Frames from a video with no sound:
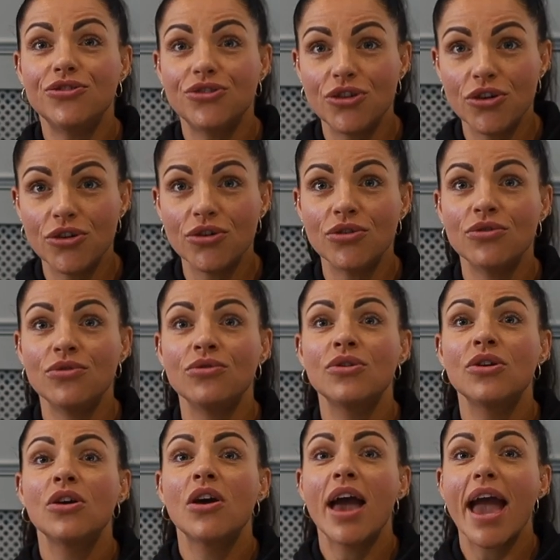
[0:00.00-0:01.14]
do
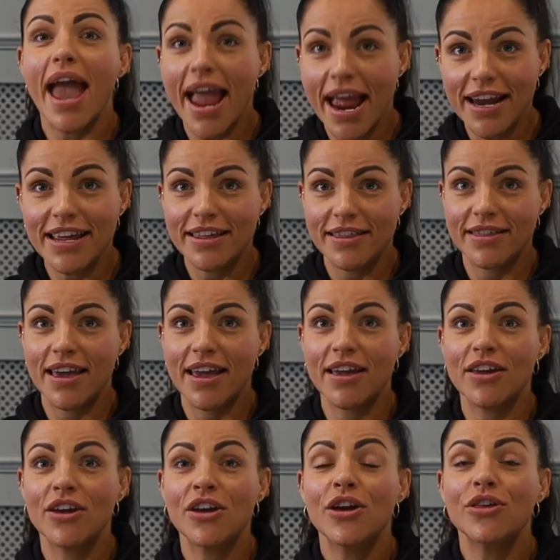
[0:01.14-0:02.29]

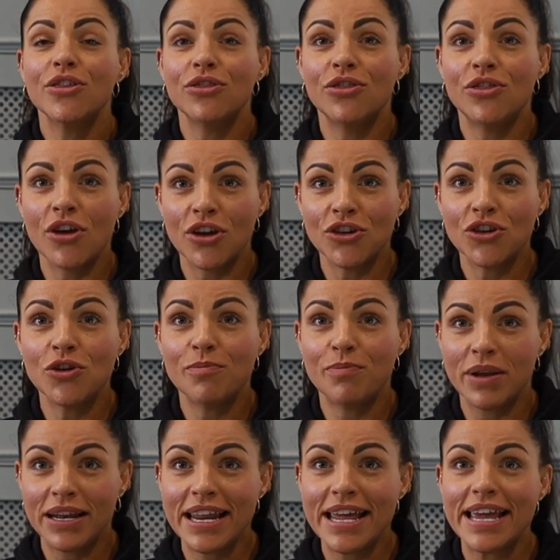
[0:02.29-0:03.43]
anything that you
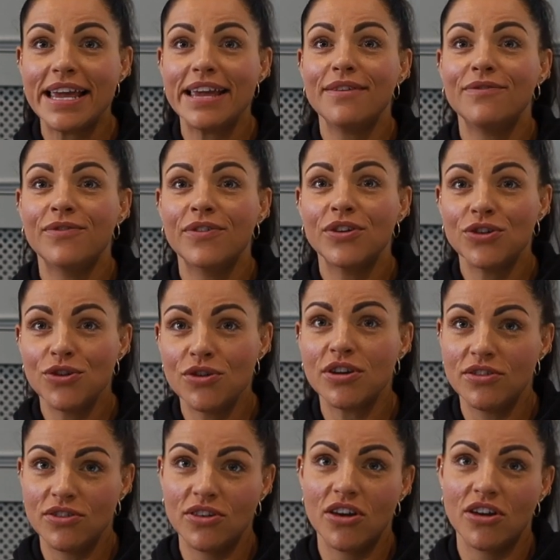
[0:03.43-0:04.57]
believe you
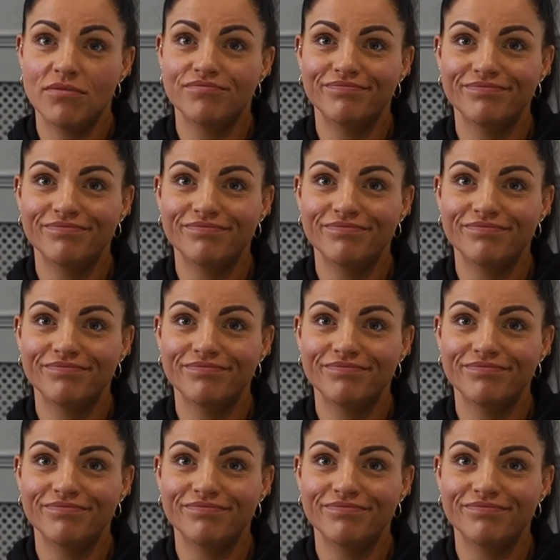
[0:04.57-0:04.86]
can do.